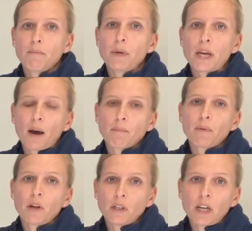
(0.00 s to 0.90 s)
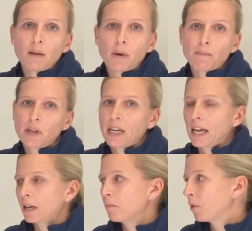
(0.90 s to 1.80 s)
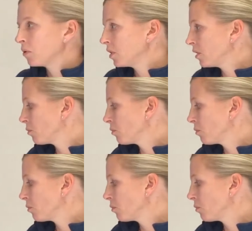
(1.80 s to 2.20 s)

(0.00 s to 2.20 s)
be up the limb, up the cannon bones